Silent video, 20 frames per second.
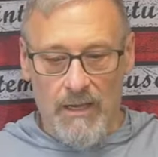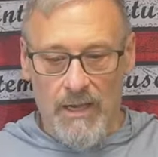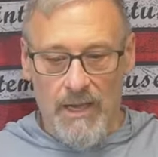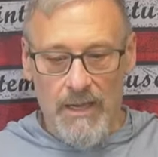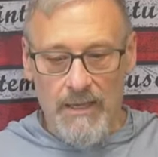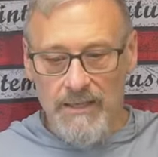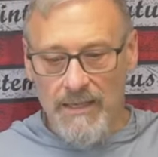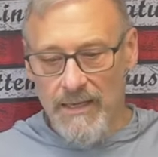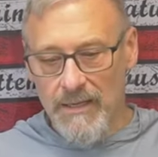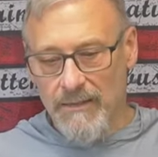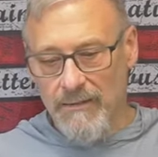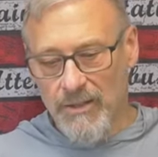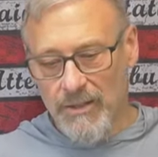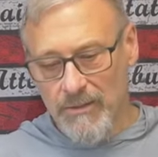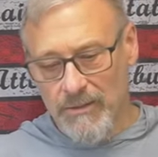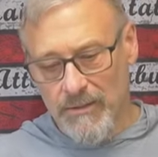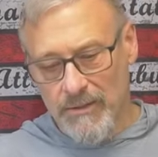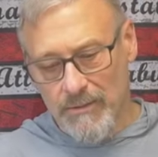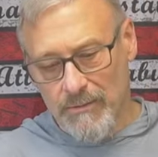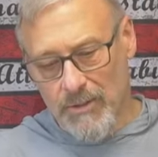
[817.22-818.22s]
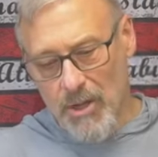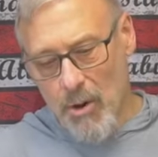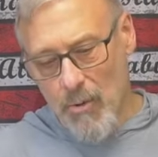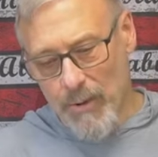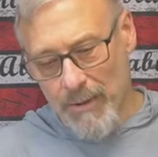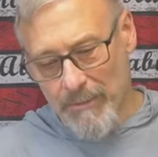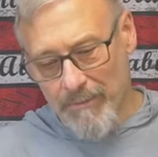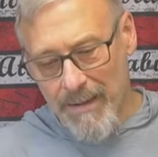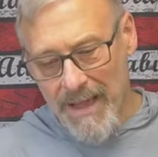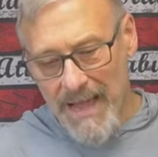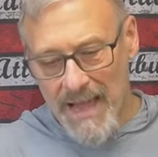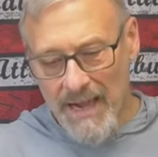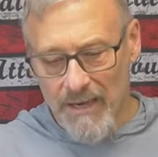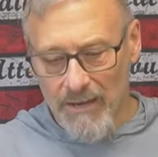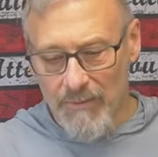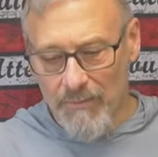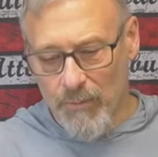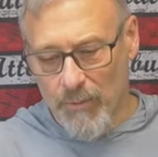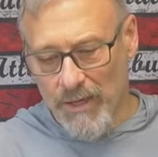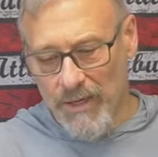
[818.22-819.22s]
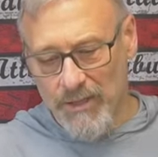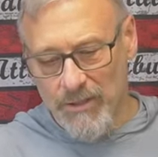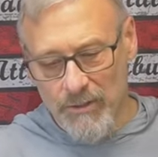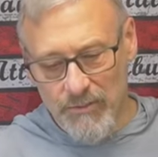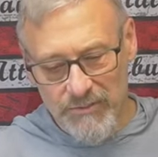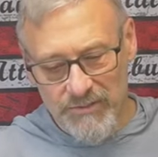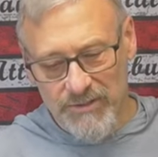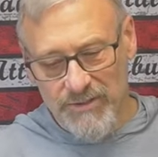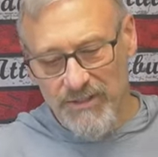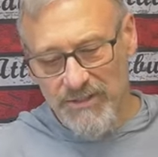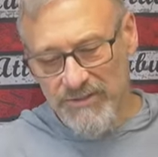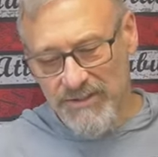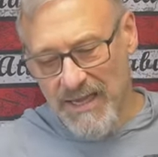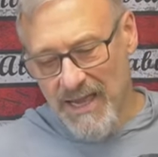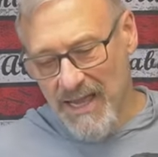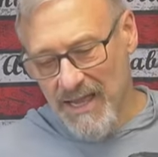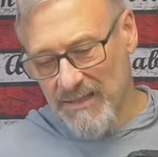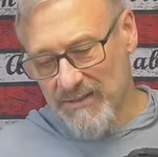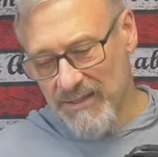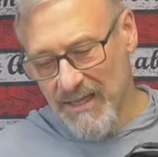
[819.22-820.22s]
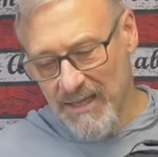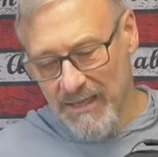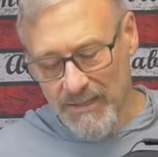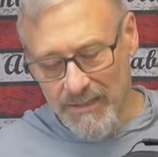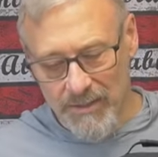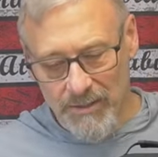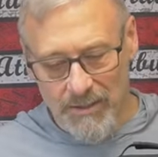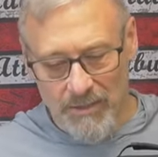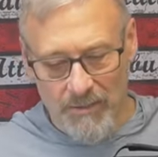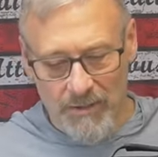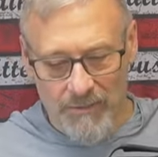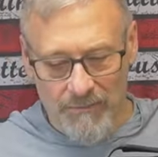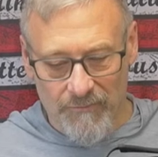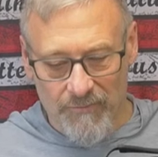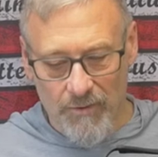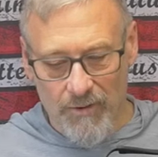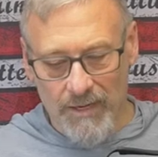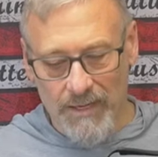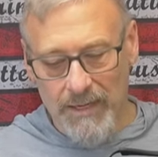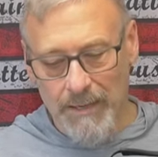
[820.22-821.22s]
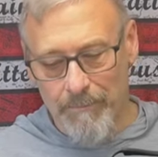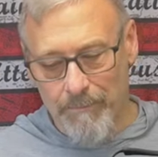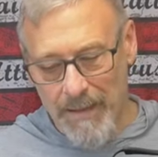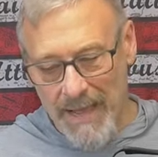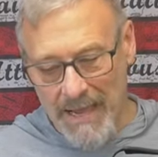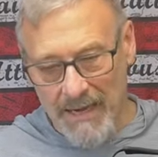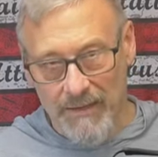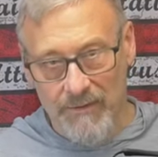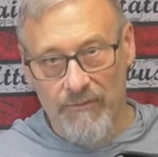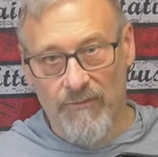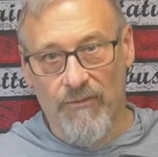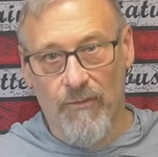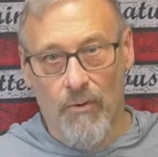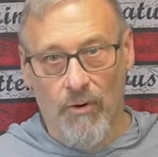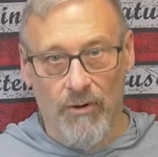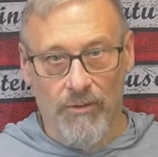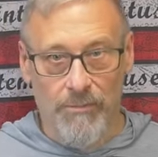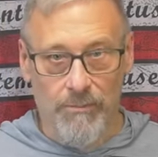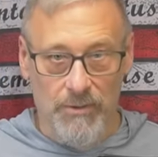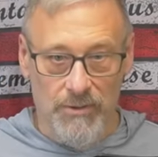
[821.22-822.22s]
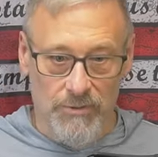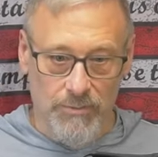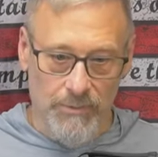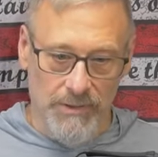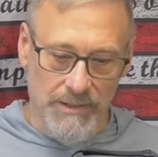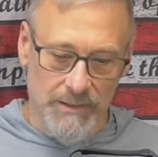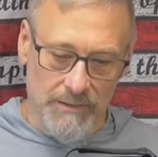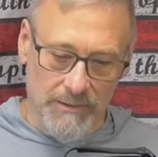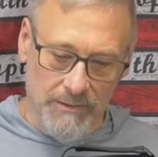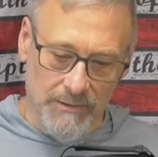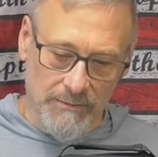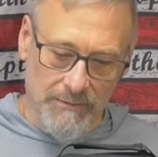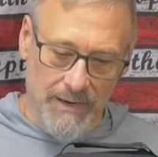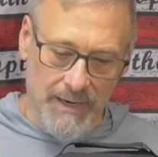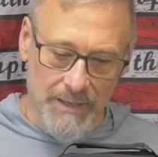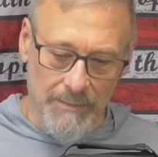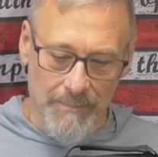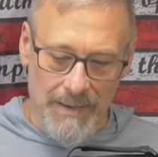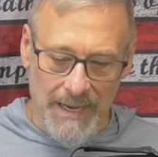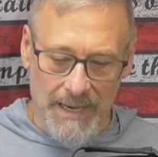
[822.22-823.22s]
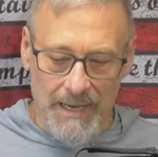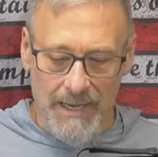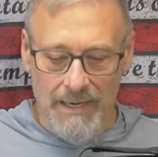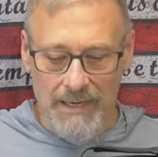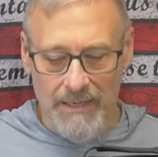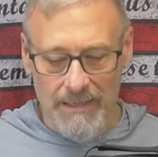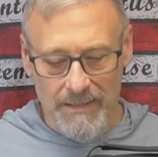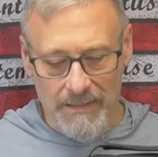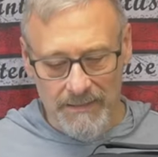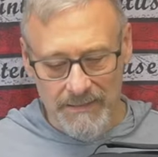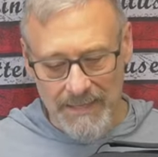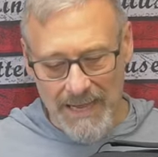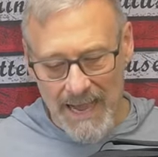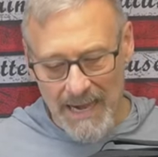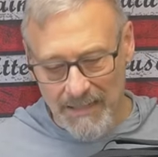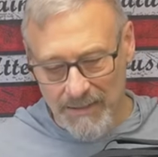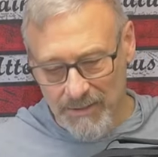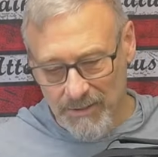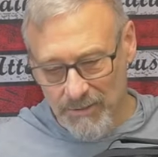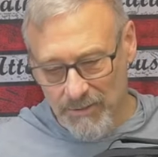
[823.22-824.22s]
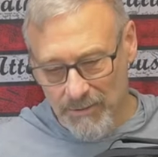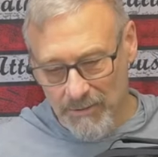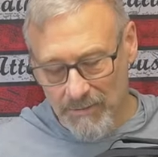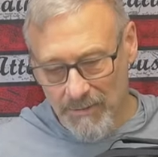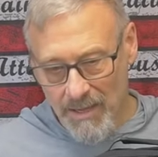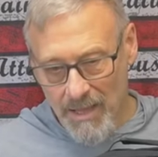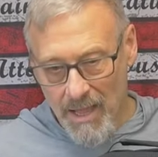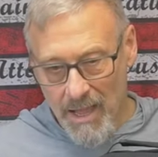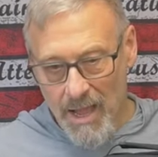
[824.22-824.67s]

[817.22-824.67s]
and then going back, would I use this as a, you know, converting it back and forth between a gray man and a tactical?